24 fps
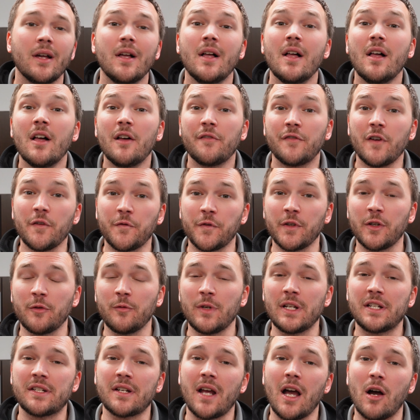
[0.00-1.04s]
feel free to
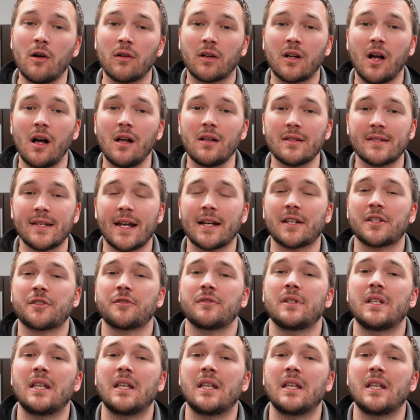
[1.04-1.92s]
reach out. Call, text, or